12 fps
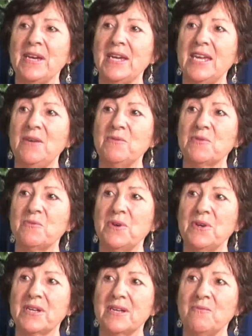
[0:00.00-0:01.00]
he was
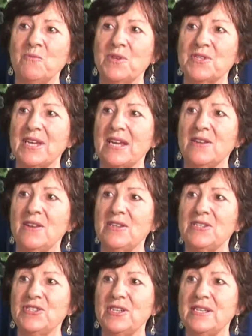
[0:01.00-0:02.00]
working with
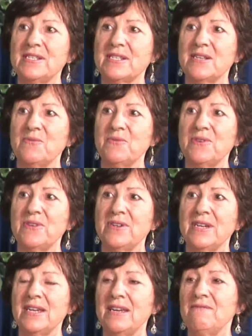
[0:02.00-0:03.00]
technologies that were
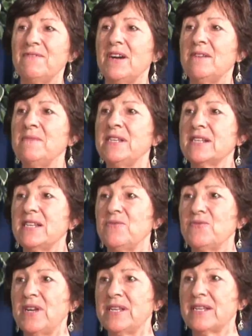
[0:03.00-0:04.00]
environmentally
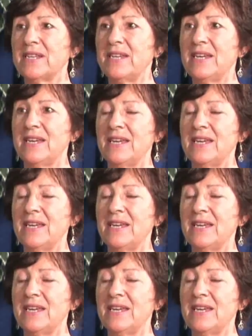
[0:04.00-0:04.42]
friendly,